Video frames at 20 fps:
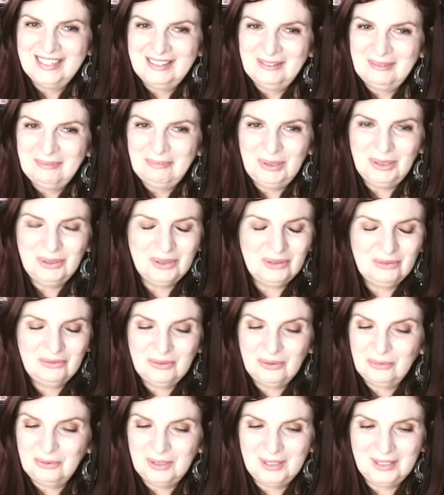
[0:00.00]

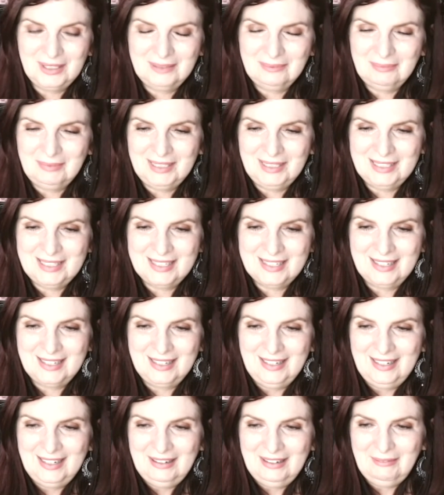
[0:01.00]
Beautiful work, but
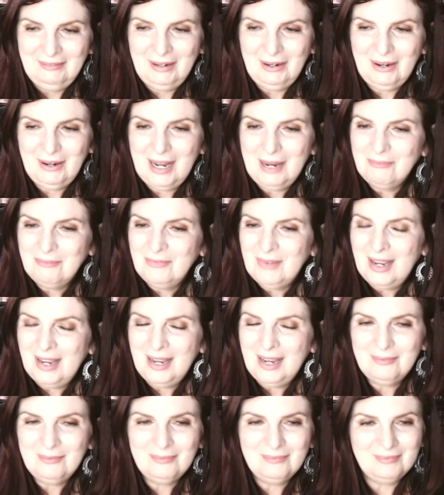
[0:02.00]
well,
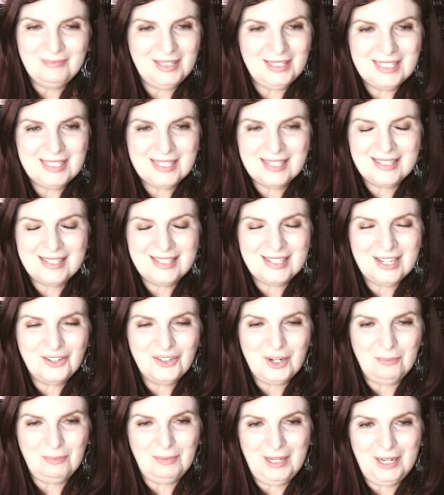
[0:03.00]
it's such
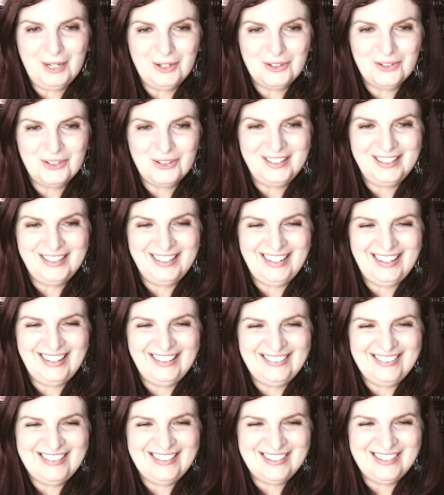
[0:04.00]
a pleasure
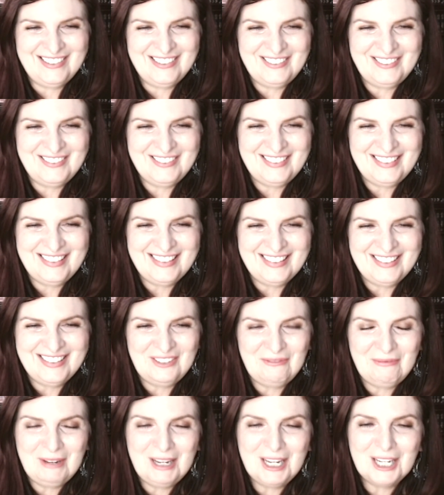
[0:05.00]
again to
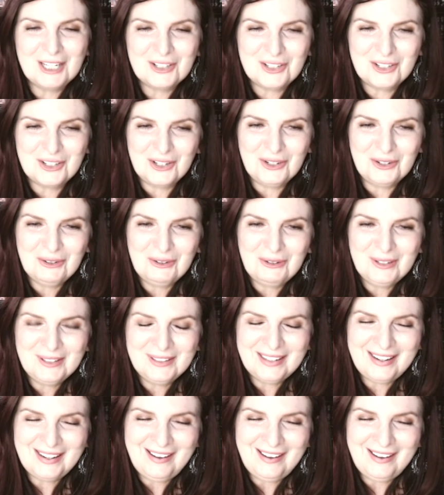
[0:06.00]
meet you.